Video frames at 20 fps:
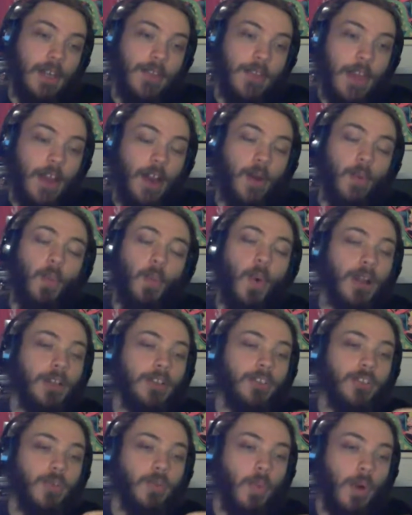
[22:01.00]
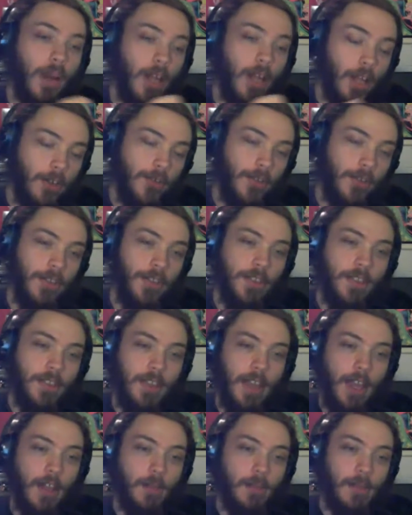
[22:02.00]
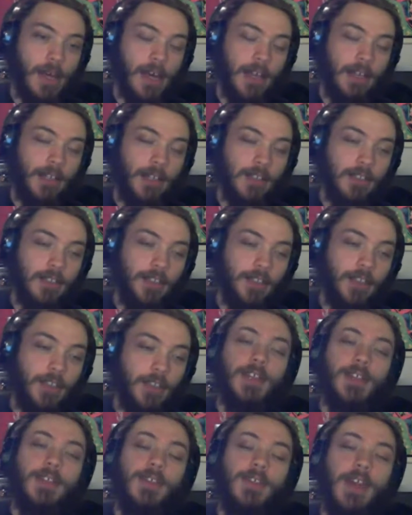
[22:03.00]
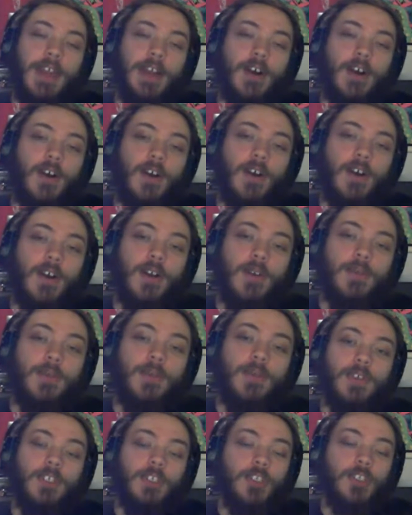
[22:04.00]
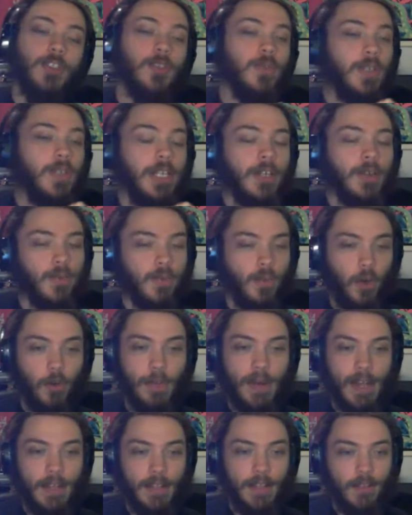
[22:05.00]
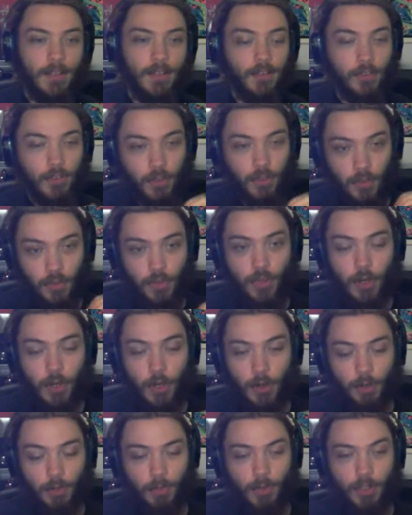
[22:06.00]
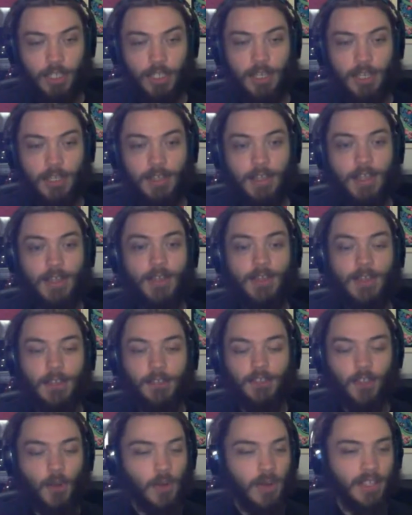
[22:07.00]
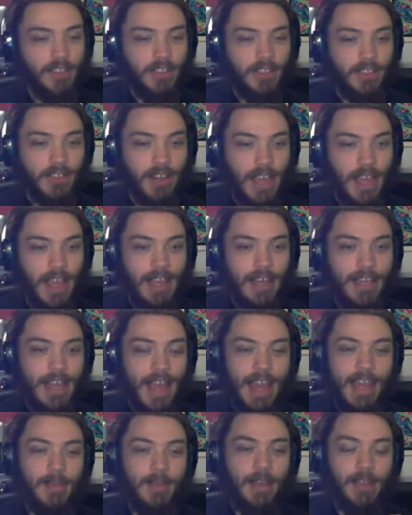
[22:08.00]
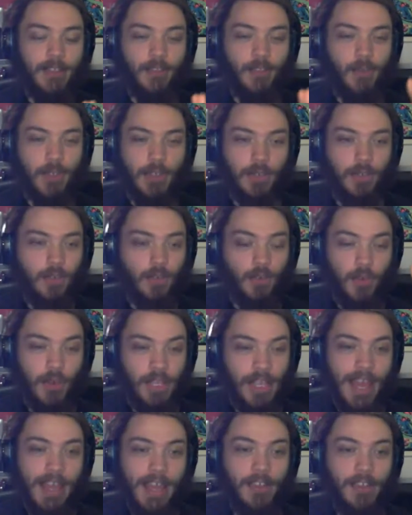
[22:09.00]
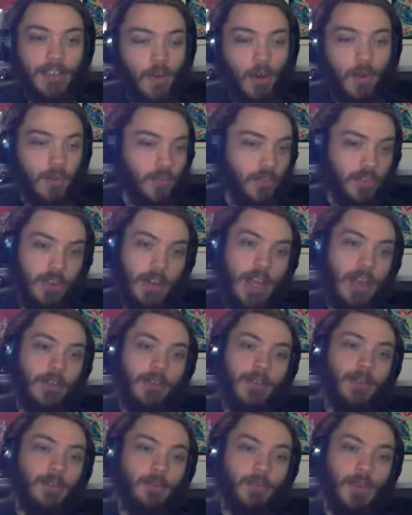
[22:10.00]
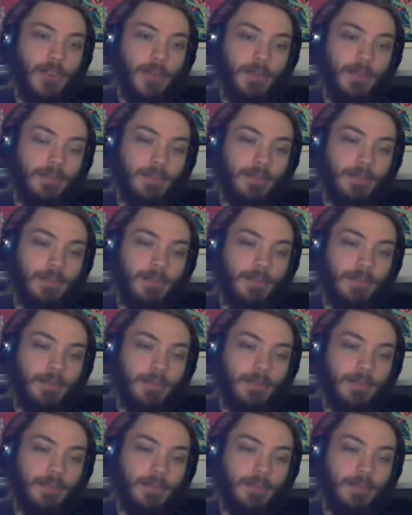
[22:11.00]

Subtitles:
They are 1 to 100th scale models. They are unique robots to Kotobukiya. They don't exist in any anime, so you can create your own scenarios with them.